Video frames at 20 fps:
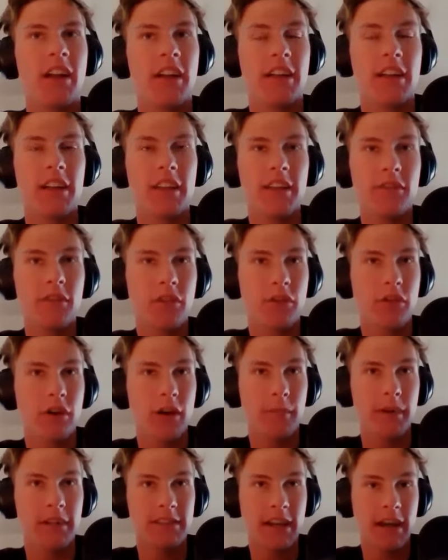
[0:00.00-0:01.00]
even throughout
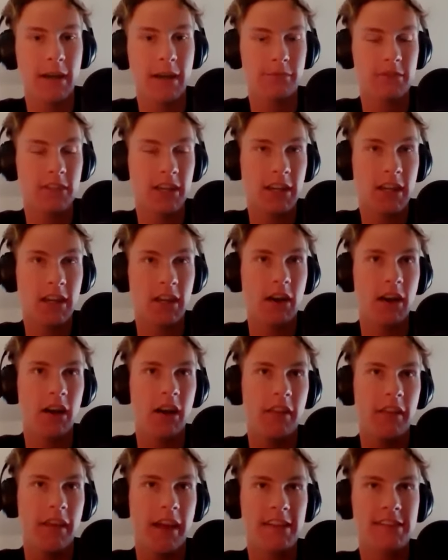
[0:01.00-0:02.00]
my time taking
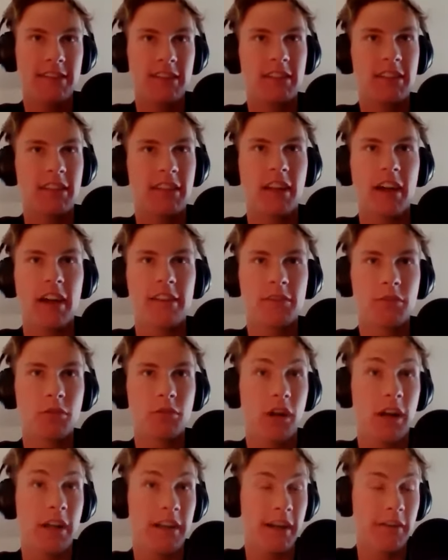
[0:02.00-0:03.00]
the SAT in high
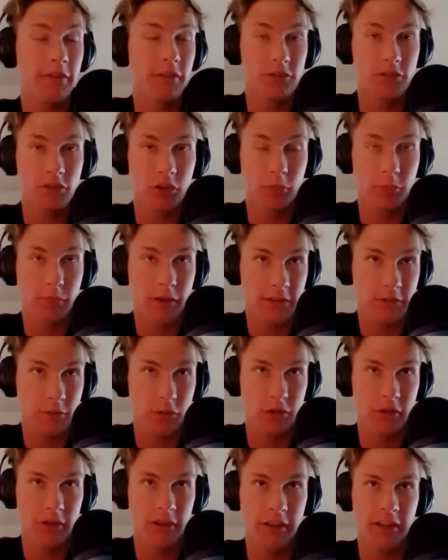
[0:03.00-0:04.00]
school, I never told my
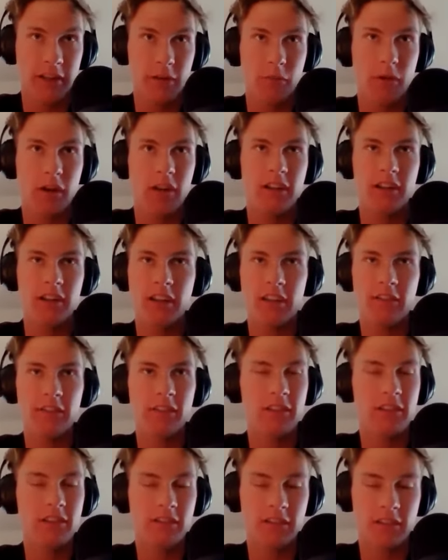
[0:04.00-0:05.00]
score to anyone,
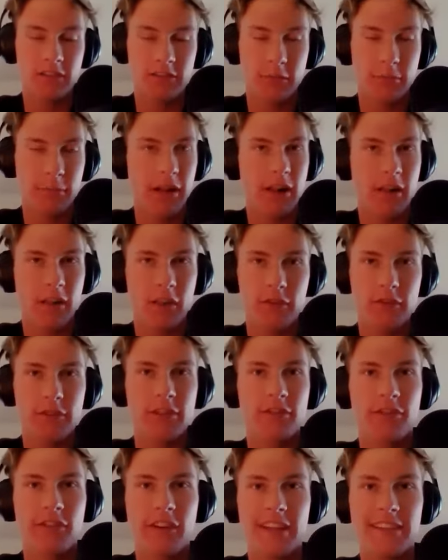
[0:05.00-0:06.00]
even some of my
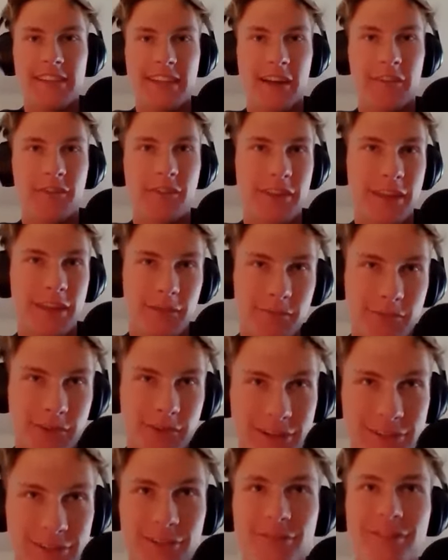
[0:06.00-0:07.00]
closest friends, after they
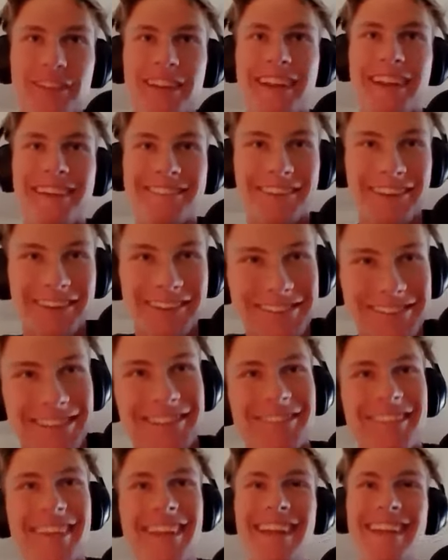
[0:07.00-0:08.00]
pressured me and roasted
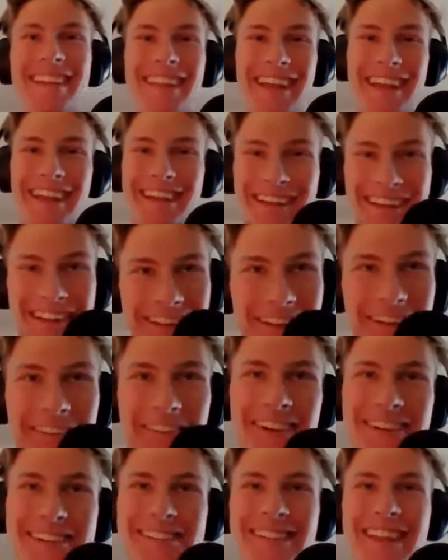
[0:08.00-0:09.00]
me and like
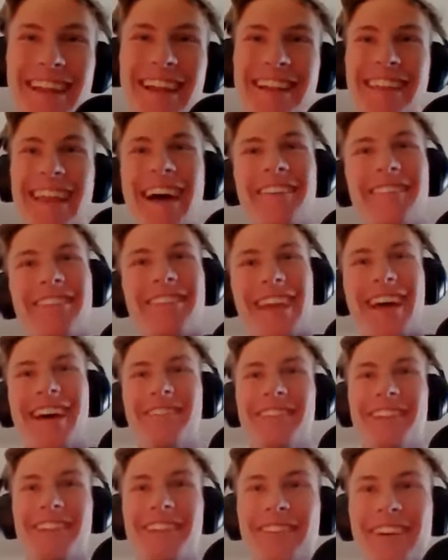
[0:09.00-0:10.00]
were just like laughing at
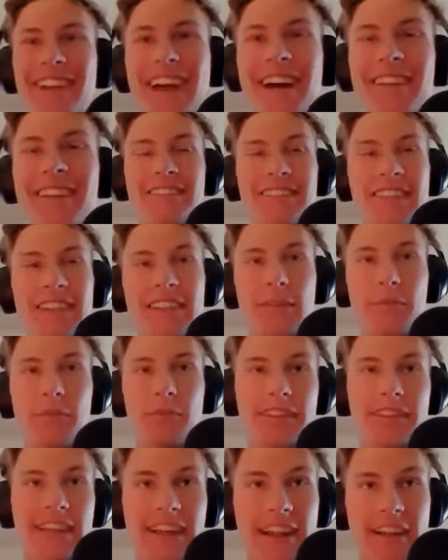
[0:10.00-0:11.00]
me. But I like to
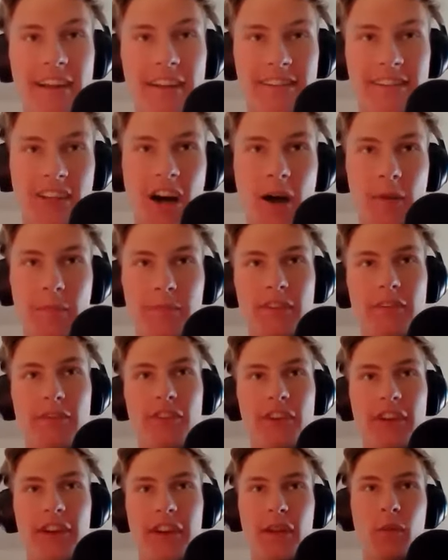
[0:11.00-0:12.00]
put that out as an option
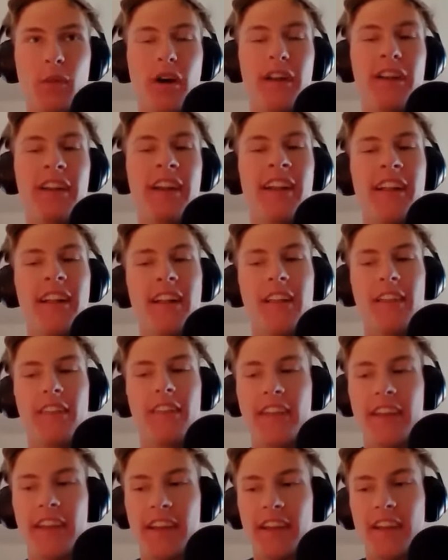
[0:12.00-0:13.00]
for anyone
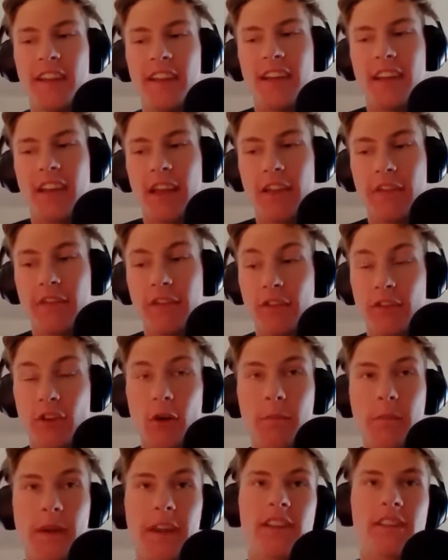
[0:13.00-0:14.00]
that if you
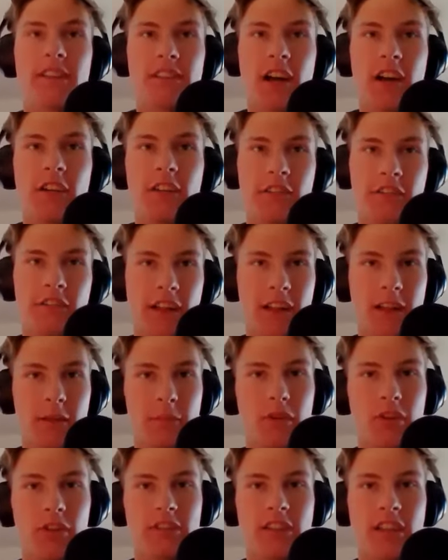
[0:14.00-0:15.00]
don't make yourself
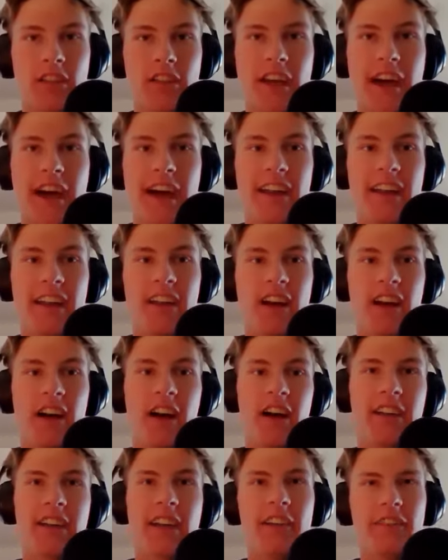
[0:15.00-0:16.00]
available to that
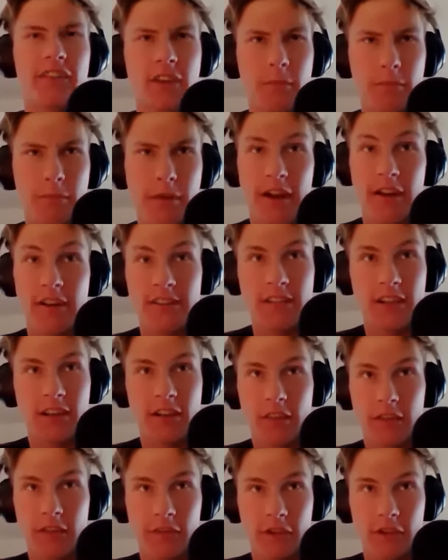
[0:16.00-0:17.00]
kind of comparison in
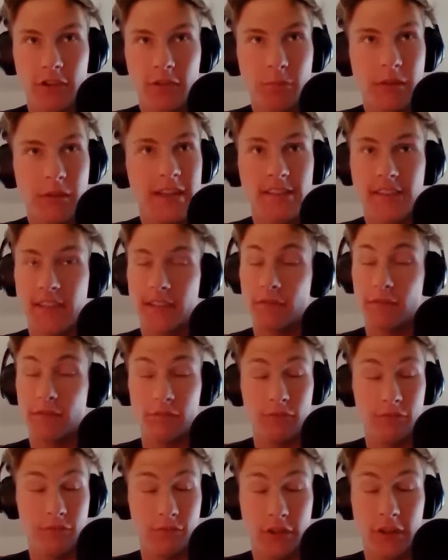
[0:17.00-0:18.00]
the first place, it
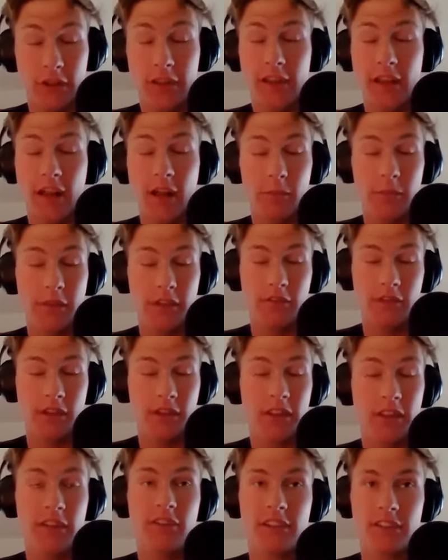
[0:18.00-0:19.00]
really helped me
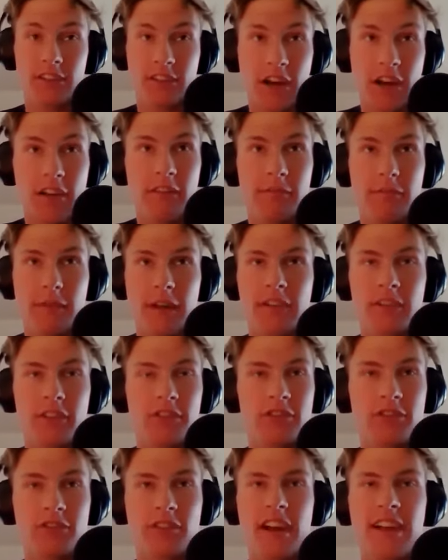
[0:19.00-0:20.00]
relieve a ton of mental
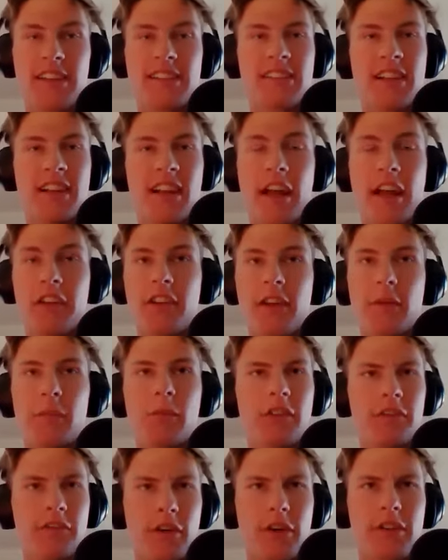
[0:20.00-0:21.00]
stress, and you're able
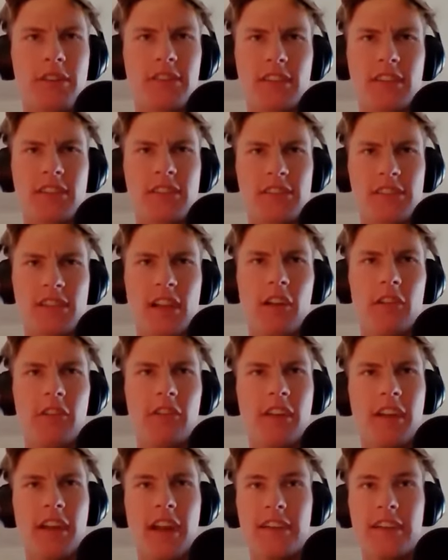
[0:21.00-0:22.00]
to focus on yourself
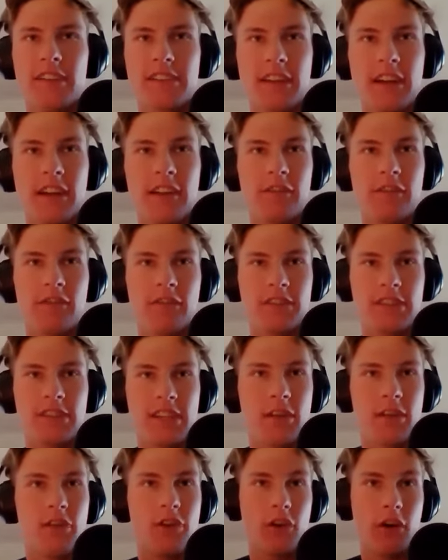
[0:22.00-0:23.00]
and just kind of see
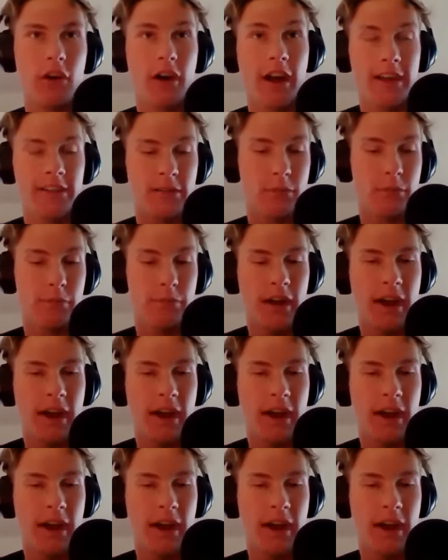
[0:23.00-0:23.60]
who you are as an